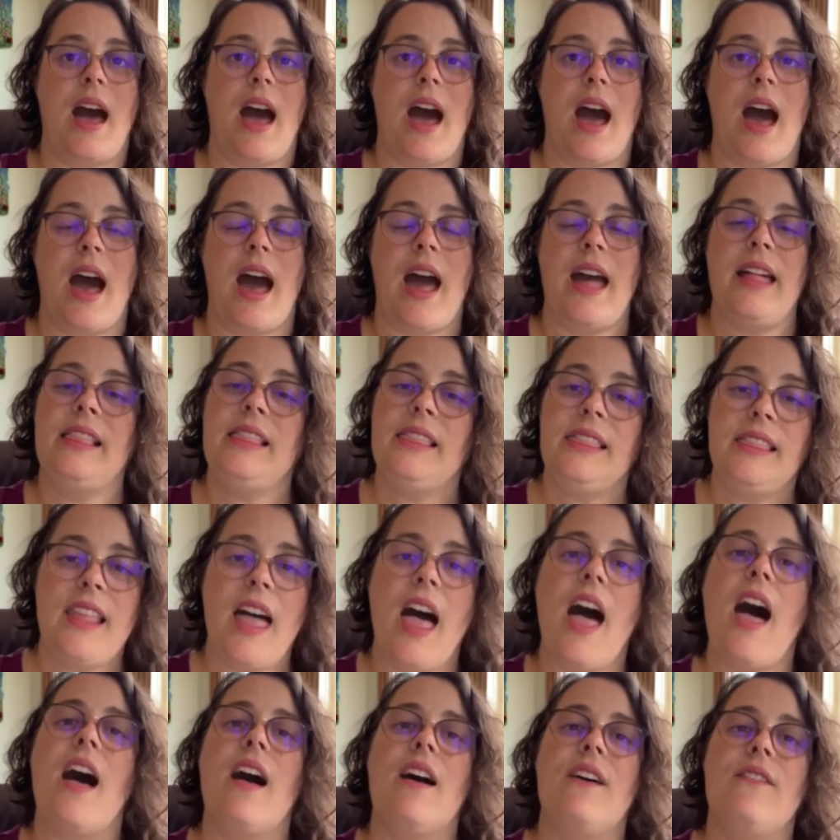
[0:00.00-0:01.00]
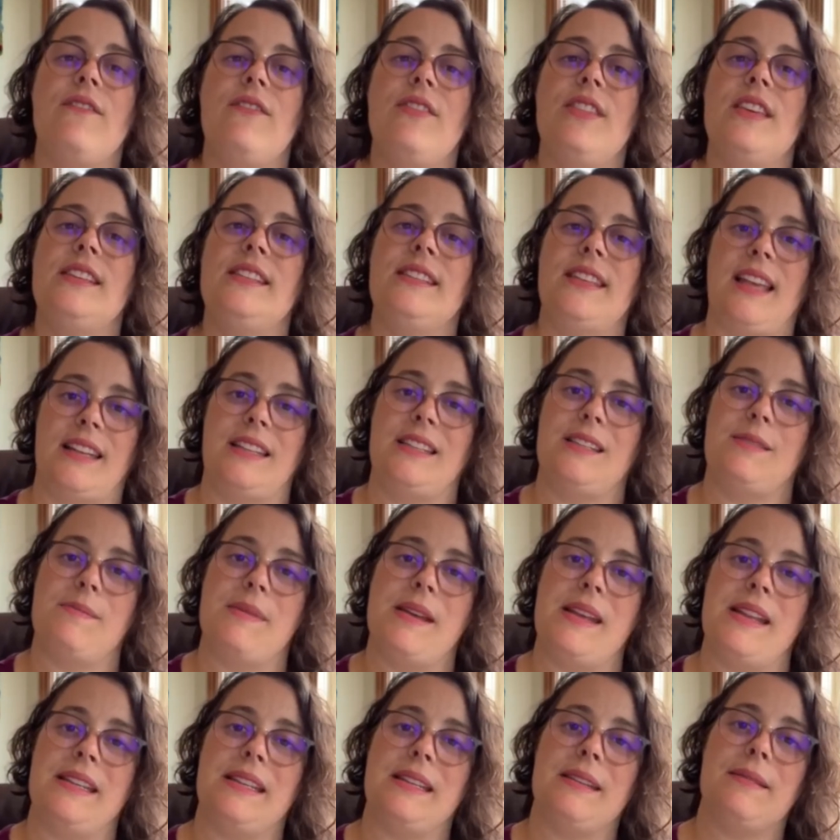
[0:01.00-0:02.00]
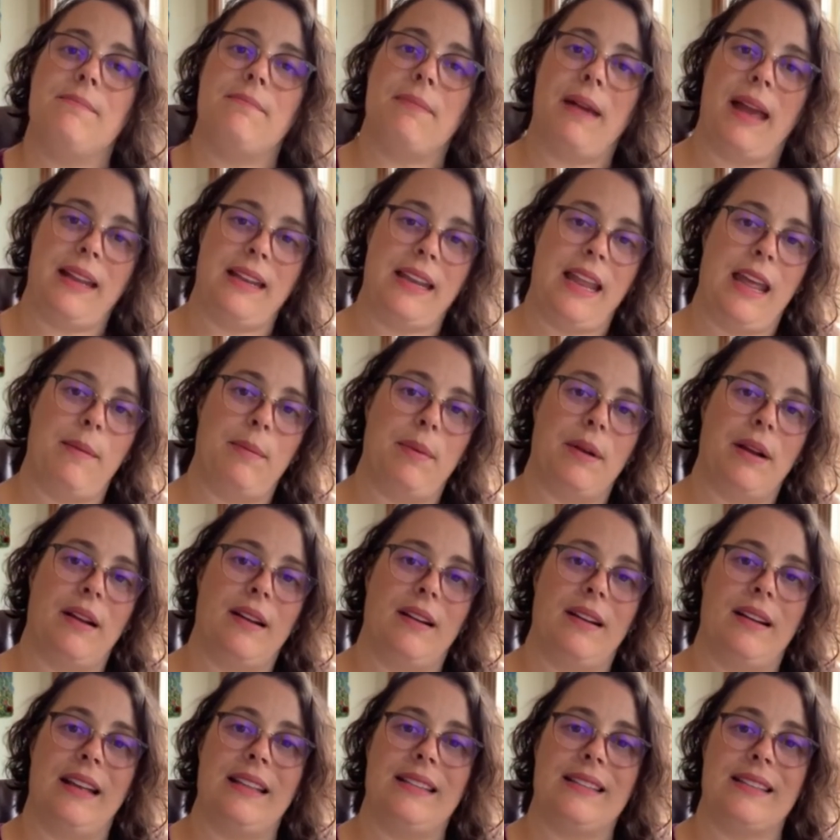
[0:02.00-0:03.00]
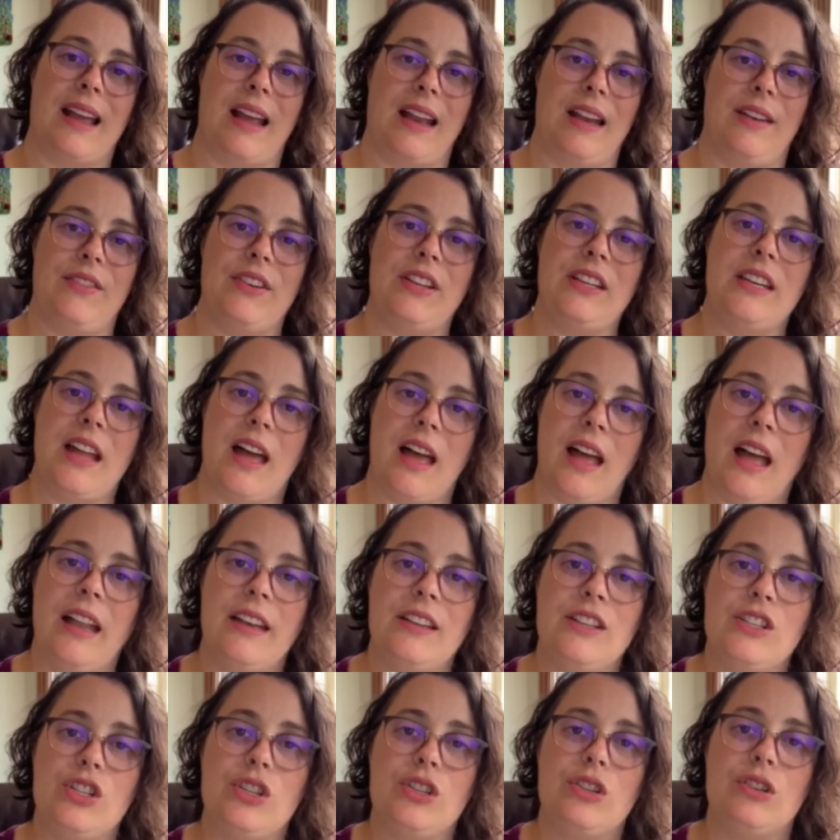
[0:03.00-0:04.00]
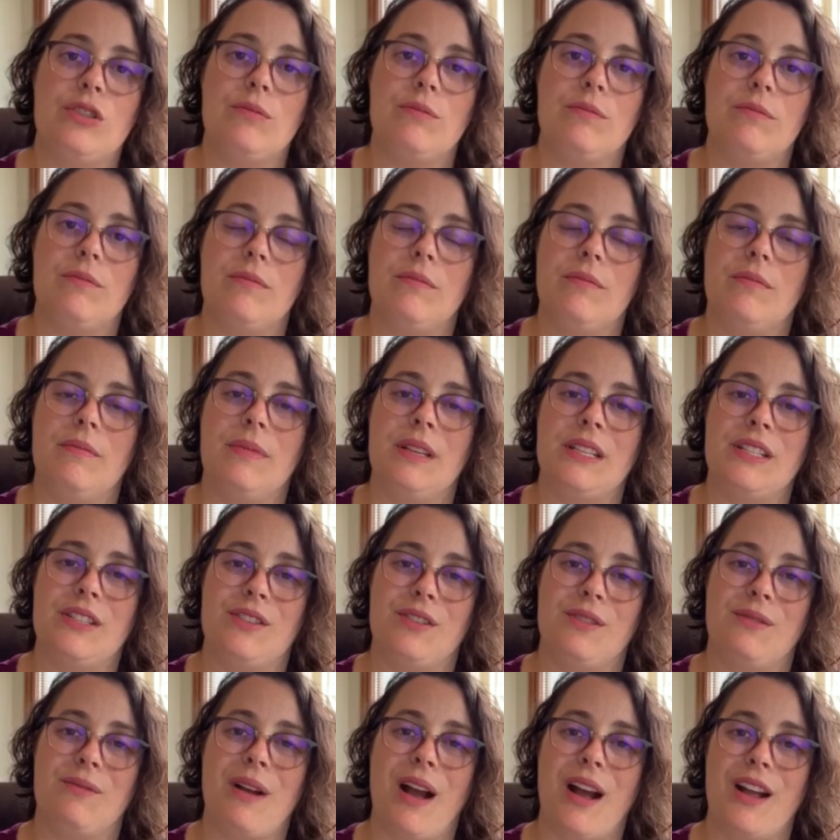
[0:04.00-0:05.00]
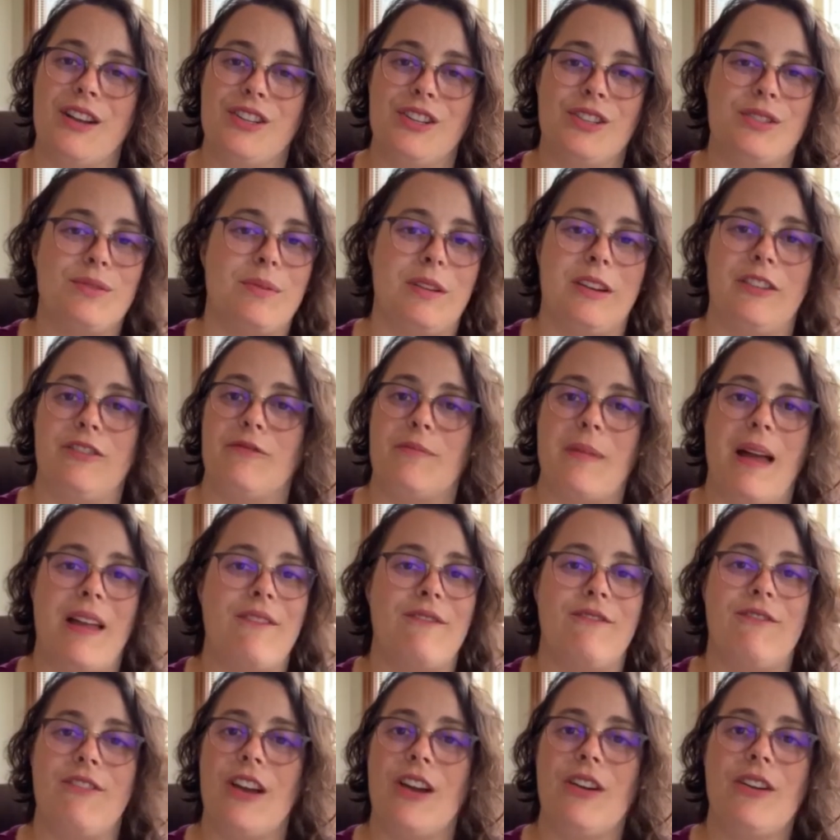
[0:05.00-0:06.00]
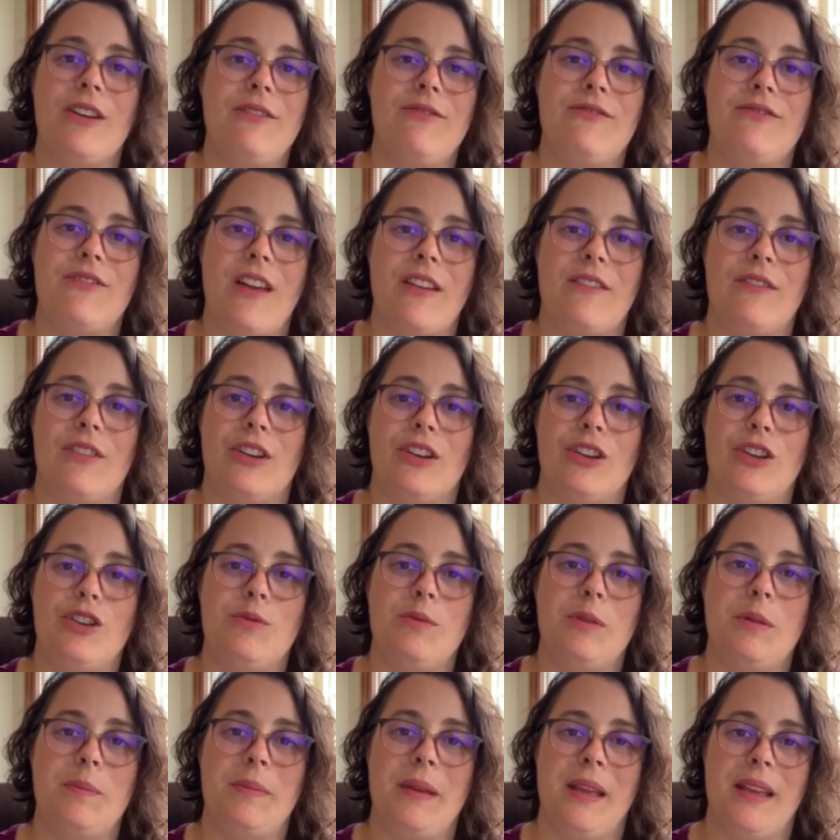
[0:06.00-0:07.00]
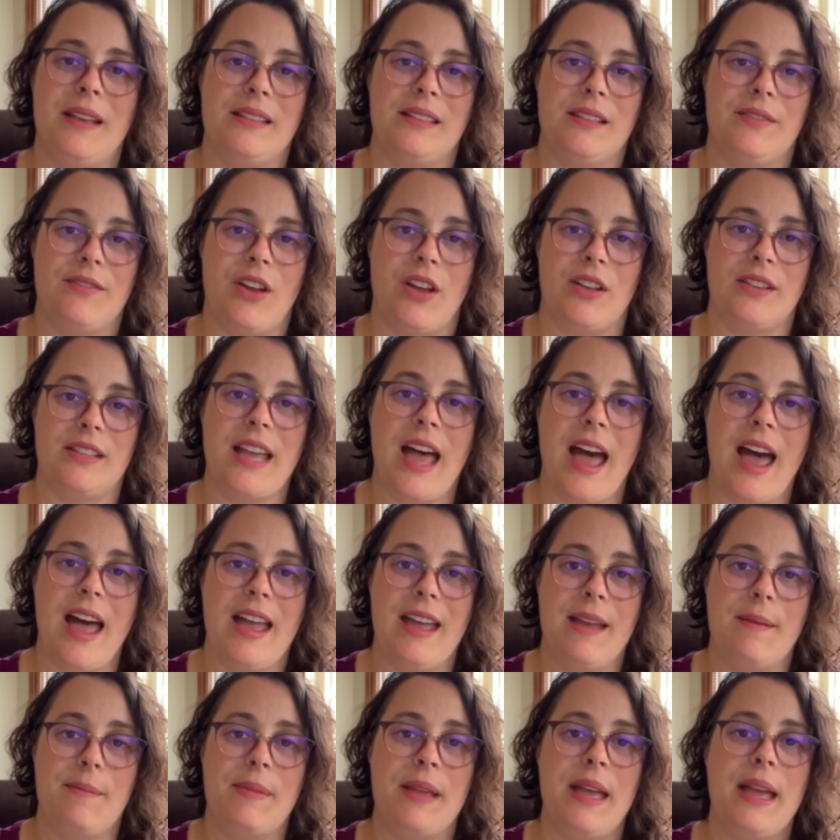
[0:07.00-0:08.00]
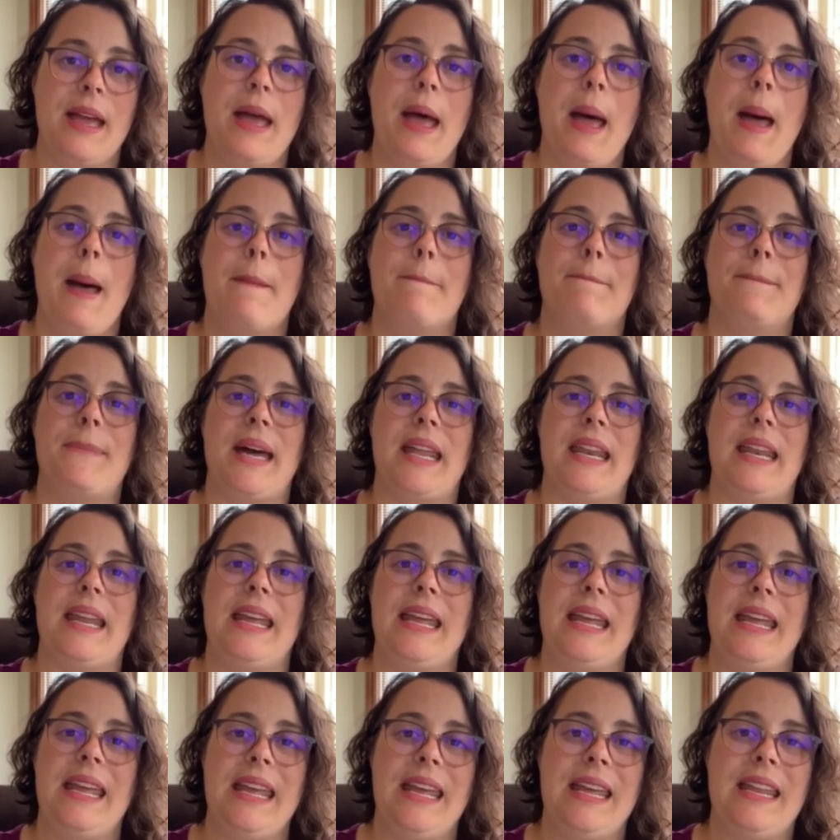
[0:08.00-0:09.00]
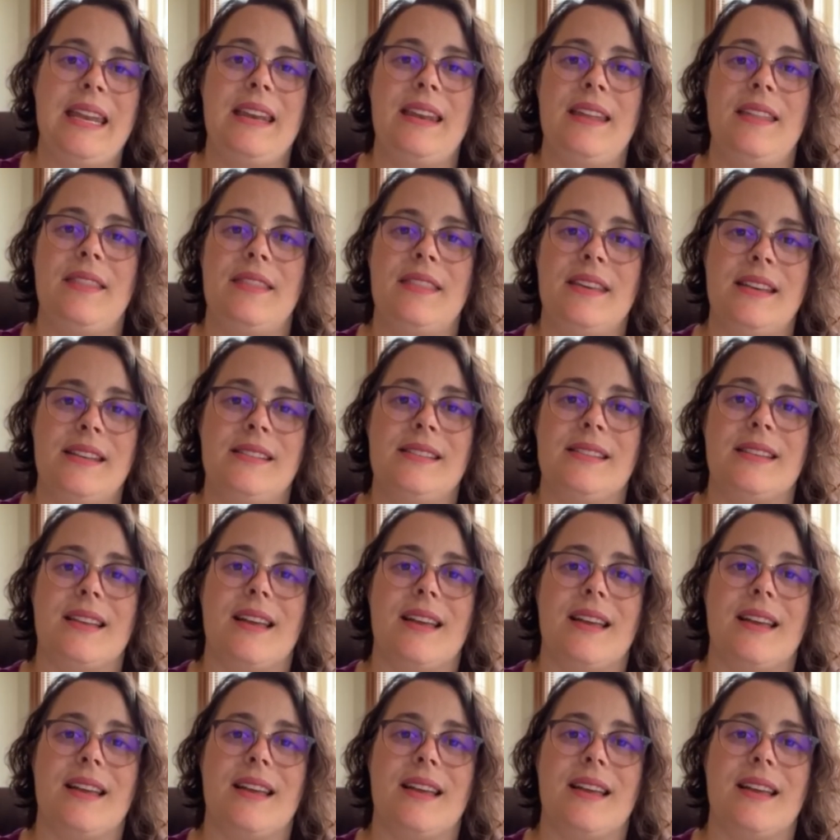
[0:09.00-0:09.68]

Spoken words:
I love the sentiment, My Neighbor. It's kind of a nod to Mr. Rogers, one of my very favorite human beings of all time. But in this